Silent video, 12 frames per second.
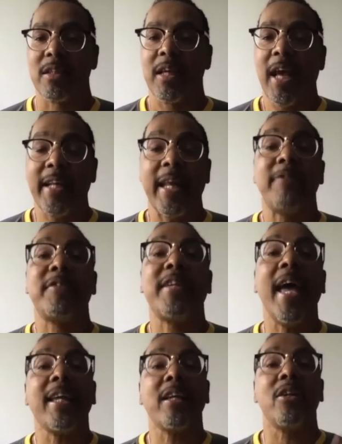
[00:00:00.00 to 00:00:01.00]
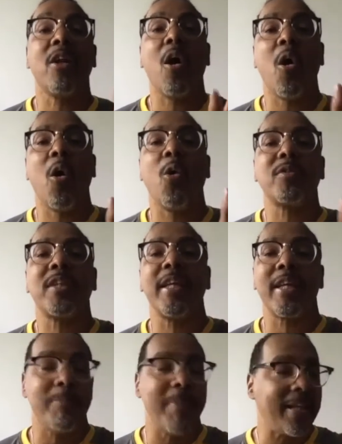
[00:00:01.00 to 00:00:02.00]
And they've taken the whole thing
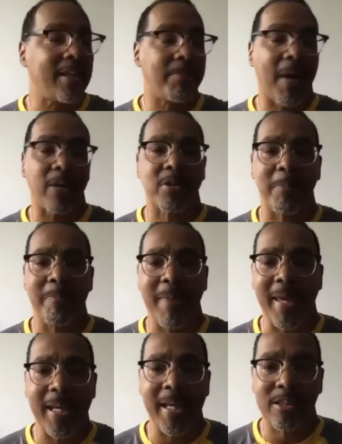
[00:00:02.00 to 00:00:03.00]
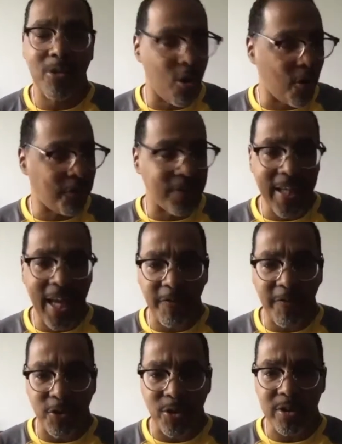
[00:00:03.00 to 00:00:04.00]
and made it about the man's earthly
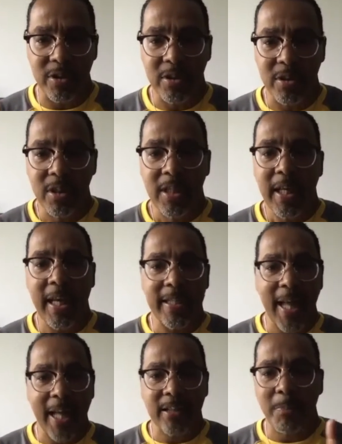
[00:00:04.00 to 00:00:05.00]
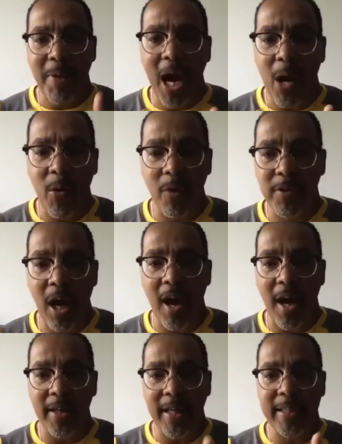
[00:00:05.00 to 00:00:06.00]
effort and not the power of
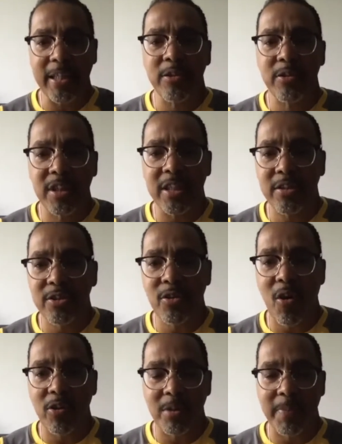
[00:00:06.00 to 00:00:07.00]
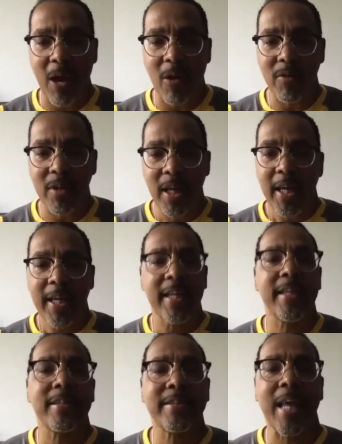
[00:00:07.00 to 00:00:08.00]
God that Jesus talked about. He
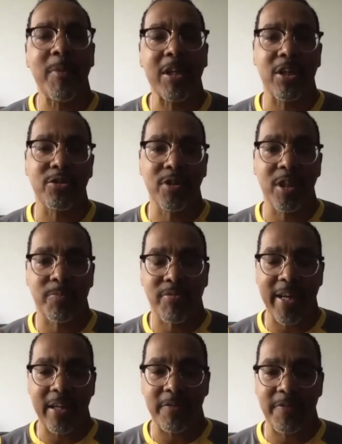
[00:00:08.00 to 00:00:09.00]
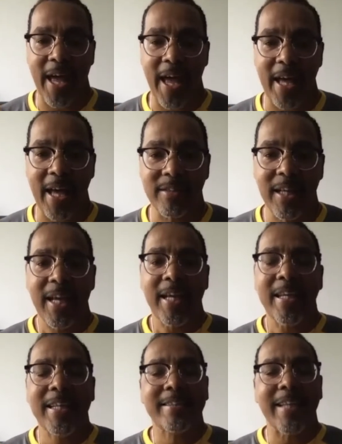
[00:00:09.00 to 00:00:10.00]
didn't say because you didn't pray and fast.
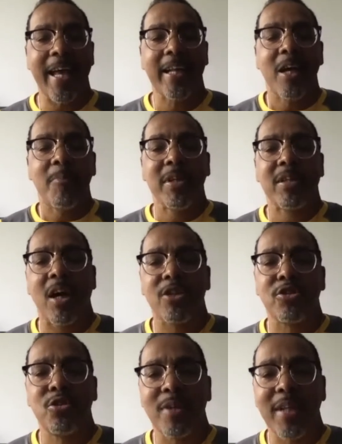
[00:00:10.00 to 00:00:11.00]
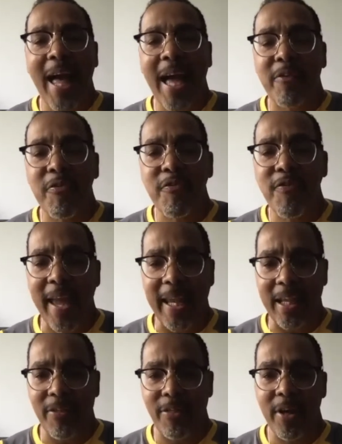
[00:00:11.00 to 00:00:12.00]
He said because you lack faith.